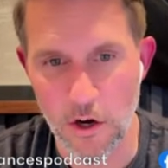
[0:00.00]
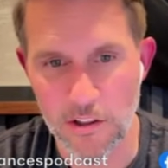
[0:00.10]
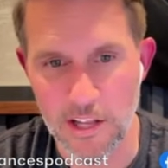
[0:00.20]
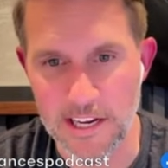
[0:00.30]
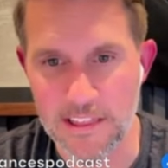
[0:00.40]

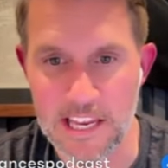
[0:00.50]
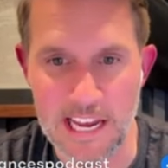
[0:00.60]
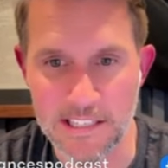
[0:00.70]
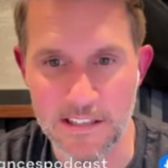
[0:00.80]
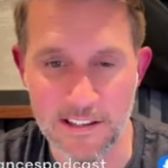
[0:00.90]
like the
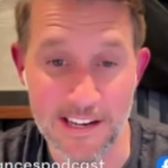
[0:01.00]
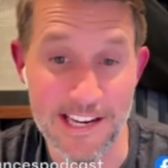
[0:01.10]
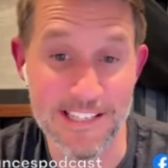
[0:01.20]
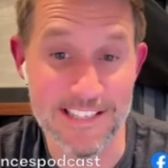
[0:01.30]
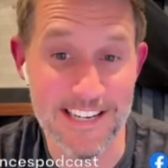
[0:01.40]
N,
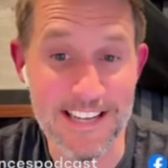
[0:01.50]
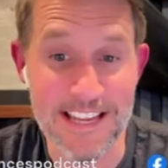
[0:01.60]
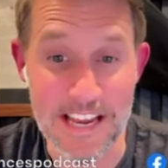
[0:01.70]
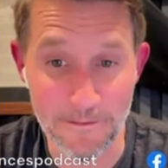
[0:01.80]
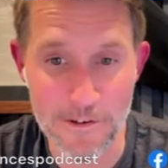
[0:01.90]
it's like
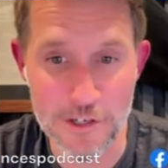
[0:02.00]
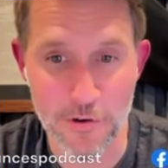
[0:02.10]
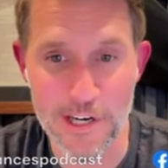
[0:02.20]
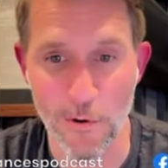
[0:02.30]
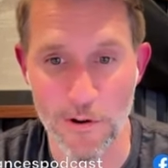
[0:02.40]
the
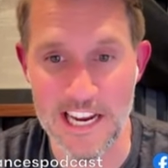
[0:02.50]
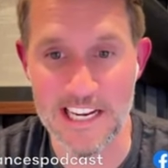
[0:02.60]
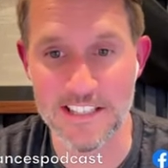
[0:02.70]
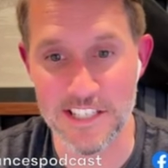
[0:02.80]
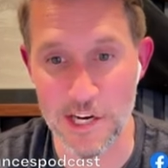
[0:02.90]
infantry or the
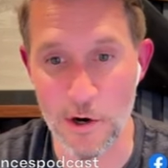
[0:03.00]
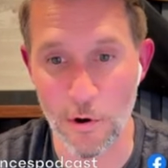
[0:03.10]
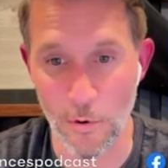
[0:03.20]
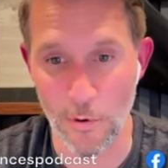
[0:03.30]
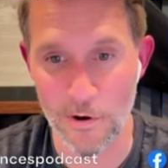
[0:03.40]

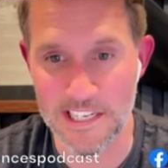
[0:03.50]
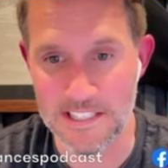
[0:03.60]
NCO corps.